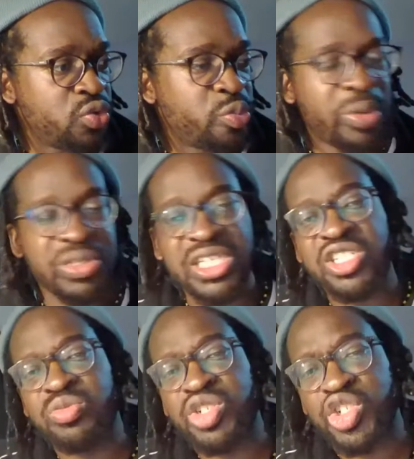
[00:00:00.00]
You'll probably see
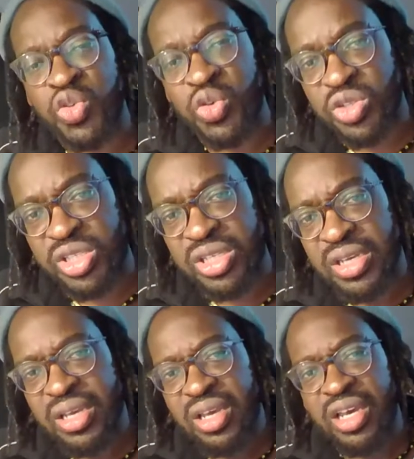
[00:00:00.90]
some shorts
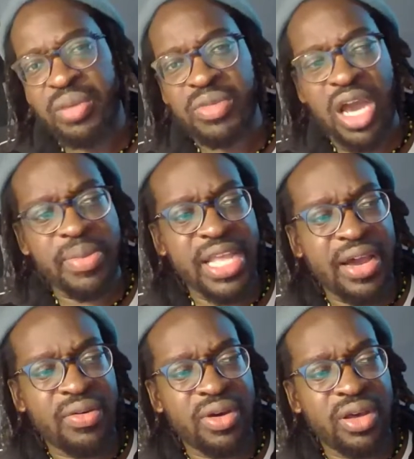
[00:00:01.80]
coming
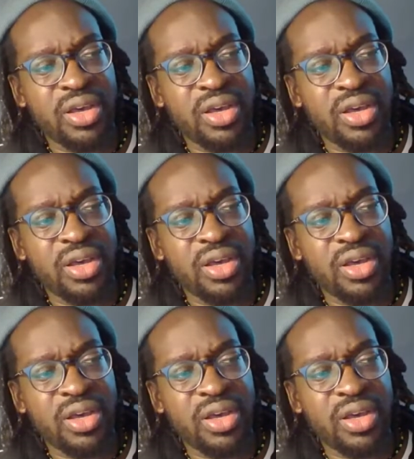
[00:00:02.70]
out